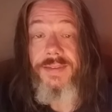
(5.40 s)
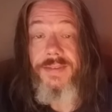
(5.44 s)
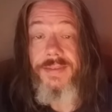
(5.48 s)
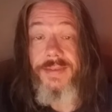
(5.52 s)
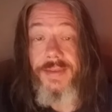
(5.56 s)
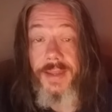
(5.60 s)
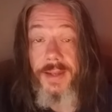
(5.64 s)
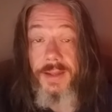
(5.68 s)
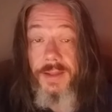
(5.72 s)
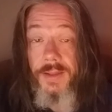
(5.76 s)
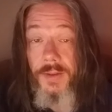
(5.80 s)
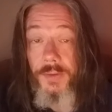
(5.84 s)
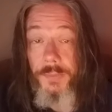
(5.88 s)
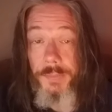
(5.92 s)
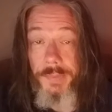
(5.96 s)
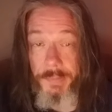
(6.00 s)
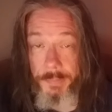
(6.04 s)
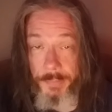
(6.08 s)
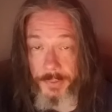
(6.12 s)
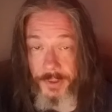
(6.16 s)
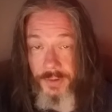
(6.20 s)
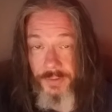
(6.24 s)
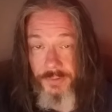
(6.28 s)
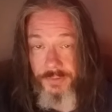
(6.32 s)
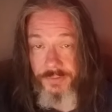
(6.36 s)
get a little bit
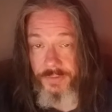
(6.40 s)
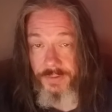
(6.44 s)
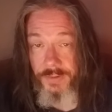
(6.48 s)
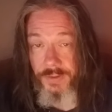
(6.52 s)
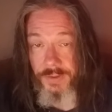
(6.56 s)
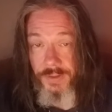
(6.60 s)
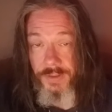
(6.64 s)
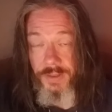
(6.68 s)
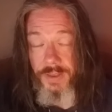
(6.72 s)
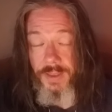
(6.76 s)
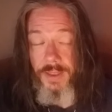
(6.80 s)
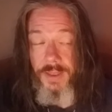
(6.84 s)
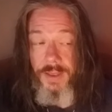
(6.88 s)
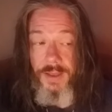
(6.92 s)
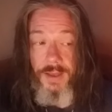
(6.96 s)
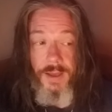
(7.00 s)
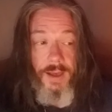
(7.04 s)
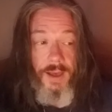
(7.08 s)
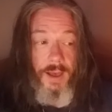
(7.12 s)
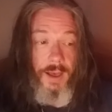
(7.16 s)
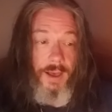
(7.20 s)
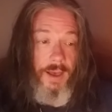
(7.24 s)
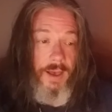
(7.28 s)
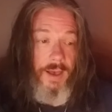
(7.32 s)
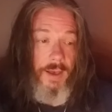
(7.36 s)
personal.
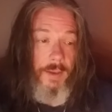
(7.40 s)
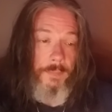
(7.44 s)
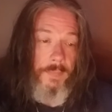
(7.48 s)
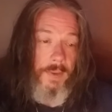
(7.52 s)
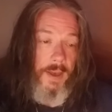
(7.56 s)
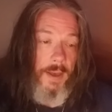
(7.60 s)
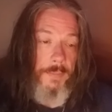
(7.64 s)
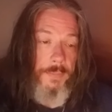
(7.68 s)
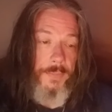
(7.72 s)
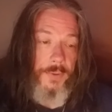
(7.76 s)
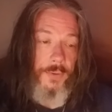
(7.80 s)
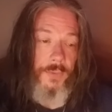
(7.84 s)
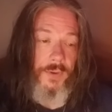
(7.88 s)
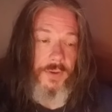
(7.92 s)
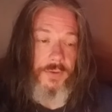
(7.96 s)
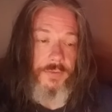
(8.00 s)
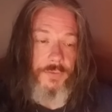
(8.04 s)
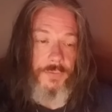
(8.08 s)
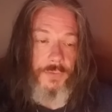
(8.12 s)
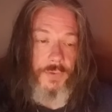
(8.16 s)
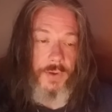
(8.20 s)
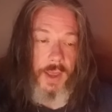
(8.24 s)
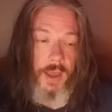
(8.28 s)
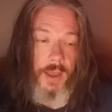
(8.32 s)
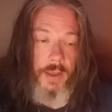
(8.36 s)
I'm going
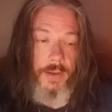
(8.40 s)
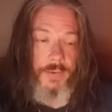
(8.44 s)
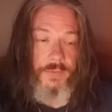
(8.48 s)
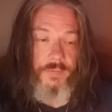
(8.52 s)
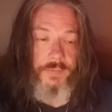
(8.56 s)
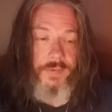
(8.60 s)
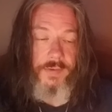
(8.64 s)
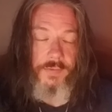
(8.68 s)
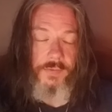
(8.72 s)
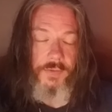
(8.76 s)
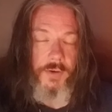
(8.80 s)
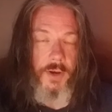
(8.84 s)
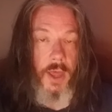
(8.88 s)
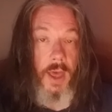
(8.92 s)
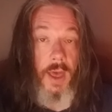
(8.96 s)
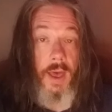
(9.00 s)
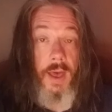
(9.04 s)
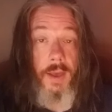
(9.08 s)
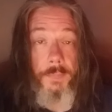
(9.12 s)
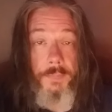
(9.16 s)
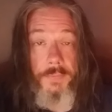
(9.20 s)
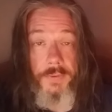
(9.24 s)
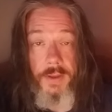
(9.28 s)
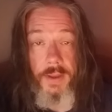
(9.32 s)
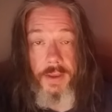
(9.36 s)
to kind of give an
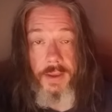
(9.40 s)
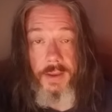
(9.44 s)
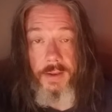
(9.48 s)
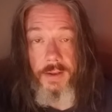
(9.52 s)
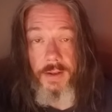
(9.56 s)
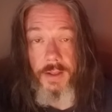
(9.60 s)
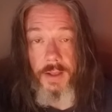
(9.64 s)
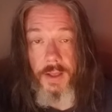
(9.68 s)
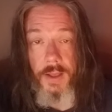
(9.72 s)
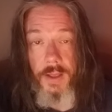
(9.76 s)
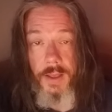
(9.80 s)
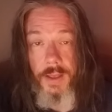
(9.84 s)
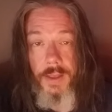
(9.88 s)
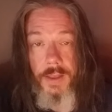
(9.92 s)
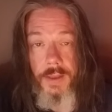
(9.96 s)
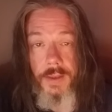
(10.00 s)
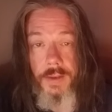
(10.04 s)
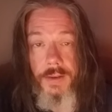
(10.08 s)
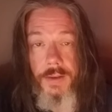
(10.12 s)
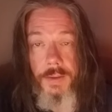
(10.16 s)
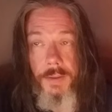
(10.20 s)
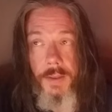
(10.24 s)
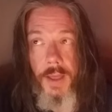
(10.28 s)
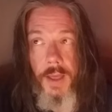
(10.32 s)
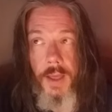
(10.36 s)
update
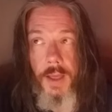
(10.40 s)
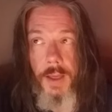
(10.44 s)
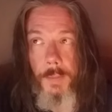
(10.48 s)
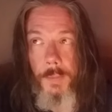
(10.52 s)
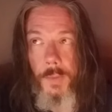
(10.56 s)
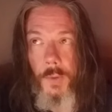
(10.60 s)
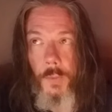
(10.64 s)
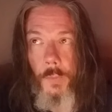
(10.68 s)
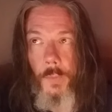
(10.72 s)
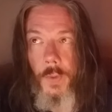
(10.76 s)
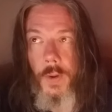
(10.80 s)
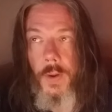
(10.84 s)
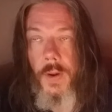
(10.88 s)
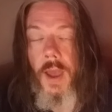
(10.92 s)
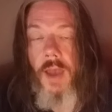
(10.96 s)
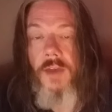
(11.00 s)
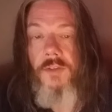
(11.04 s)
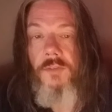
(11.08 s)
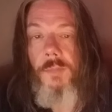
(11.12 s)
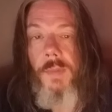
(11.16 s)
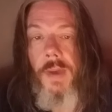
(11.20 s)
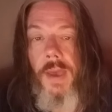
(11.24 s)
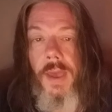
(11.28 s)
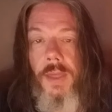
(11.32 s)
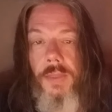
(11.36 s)
on where
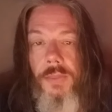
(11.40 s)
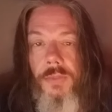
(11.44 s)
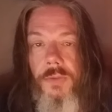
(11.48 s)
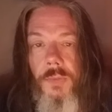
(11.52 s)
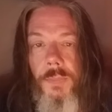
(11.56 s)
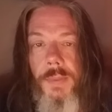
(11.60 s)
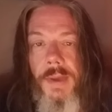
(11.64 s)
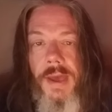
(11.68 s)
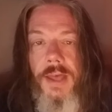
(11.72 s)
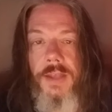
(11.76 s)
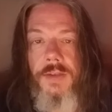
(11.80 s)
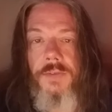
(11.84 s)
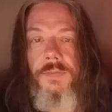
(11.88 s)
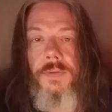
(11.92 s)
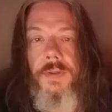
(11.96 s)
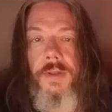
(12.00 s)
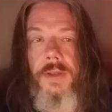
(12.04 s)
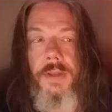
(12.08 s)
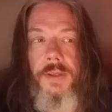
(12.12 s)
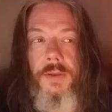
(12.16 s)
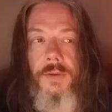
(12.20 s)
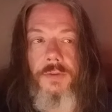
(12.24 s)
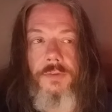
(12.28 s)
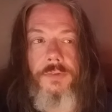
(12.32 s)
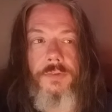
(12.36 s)
I've been through past
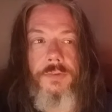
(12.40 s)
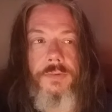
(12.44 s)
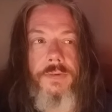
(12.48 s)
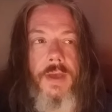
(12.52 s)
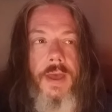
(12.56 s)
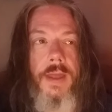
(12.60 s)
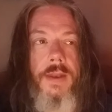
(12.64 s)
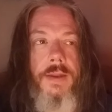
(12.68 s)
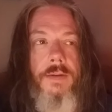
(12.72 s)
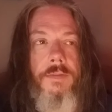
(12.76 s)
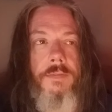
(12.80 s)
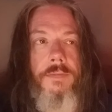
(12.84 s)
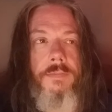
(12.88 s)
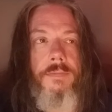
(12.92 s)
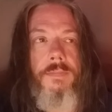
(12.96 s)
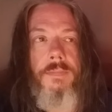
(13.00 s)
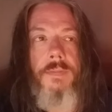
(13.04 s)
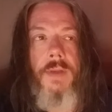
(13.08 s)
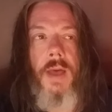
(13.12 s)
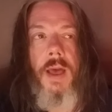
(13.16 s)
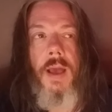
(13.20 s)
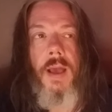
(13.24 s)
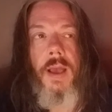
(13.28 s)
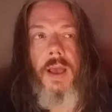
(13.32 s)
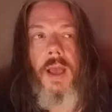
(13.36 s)
videos, just kind of
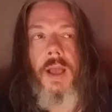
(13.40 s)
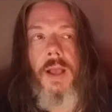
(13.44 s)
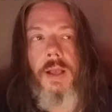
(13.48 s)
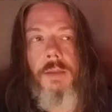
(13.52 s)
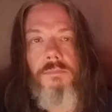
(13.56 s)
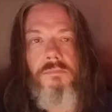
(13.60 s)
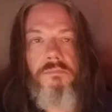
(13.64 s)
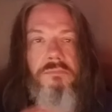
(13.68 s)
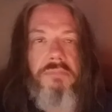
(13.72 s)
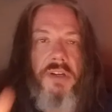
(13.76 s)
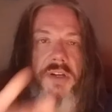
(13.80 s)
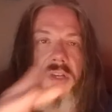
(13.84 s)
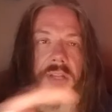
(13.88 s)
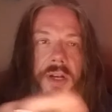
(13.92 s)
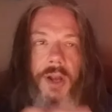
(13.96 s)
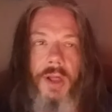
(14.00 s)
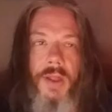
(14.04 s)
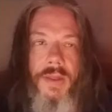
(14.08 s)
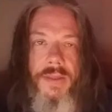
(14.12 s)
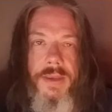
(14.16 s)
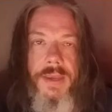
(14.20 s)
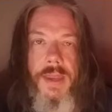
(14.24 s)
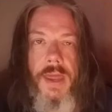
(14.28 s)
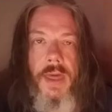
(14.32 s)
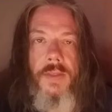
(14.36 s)
bring it all
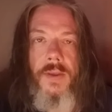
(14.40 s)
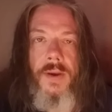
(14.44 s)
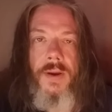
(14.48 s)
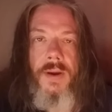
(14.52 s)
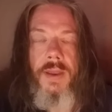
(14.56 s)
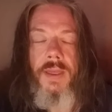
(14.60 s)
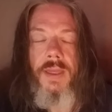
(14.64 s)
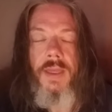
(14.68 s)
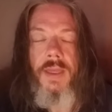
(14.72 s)
together.